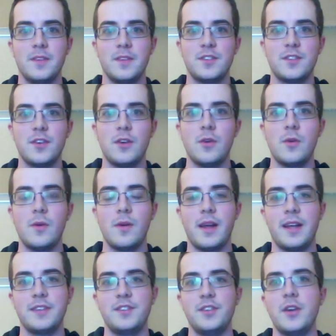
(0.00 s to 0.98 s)
So,
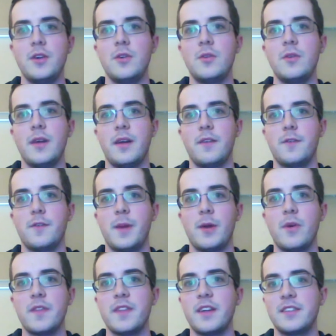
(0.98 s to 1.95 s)
as you know, for
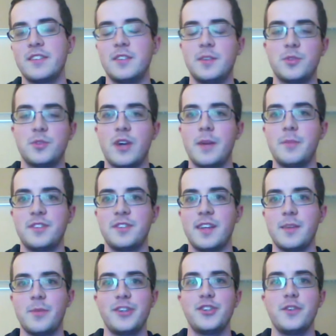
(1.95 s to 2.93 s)
my 1,000 subscriber
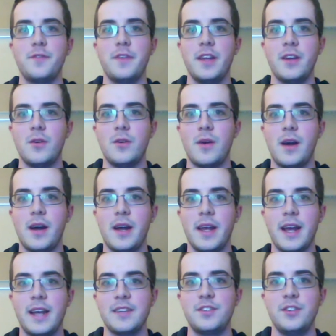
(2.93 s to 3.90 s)
celebration video,
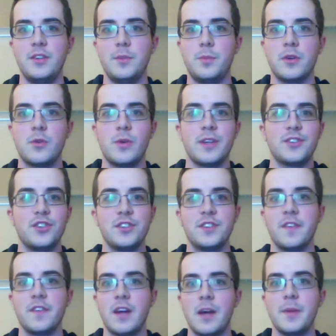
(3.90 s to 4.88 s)
I asked you to put
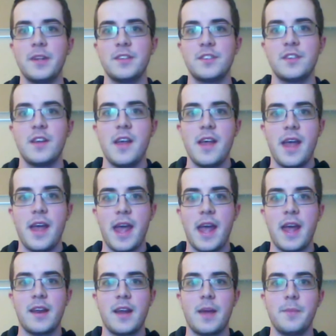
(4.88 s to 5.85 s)
questions in the comments,
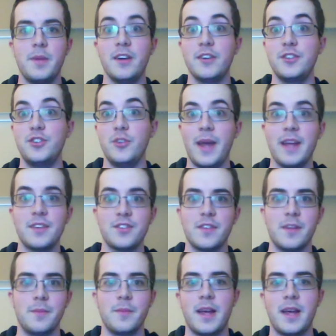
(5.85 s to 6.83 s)
and I'm here to answer
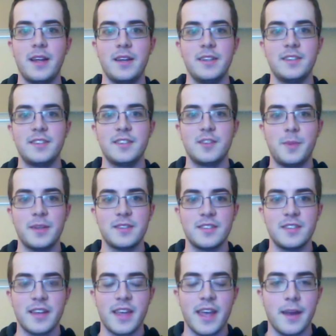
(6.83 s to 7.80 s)
them, at least as
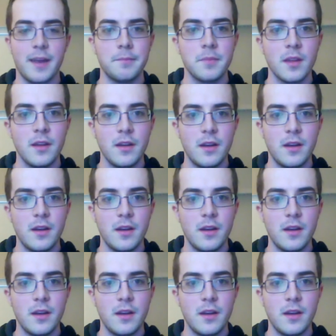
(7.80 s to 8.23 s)
best as I can.